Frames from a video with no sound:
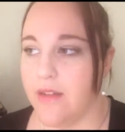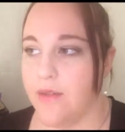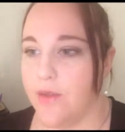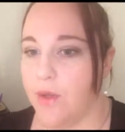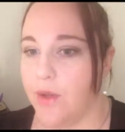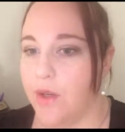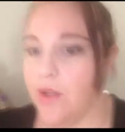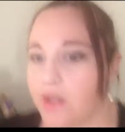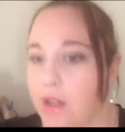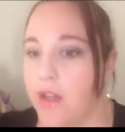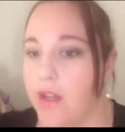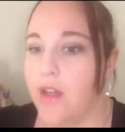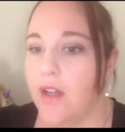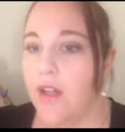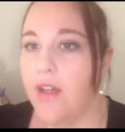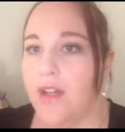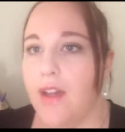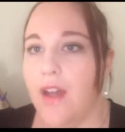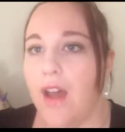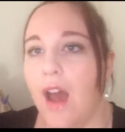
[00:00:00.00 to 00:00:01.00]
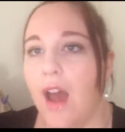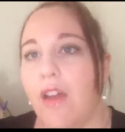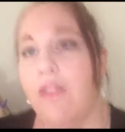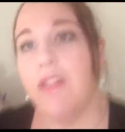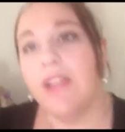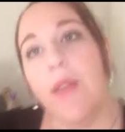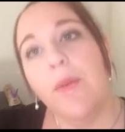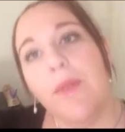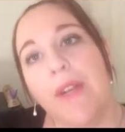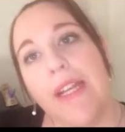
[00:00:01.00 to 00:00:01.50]
So I
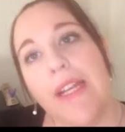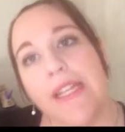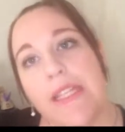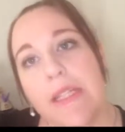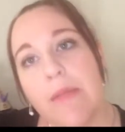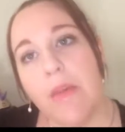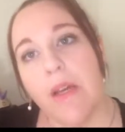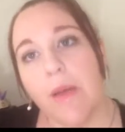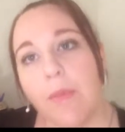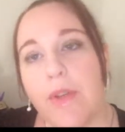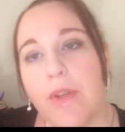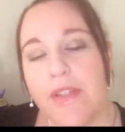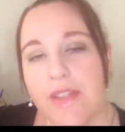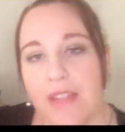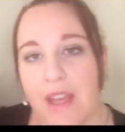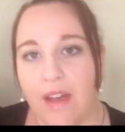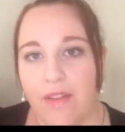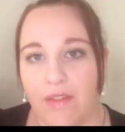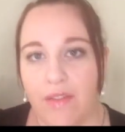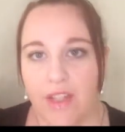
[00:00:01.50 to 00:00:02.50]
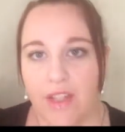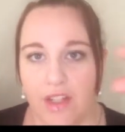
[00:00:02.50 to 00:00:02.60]
really want to get some UGG boots that have,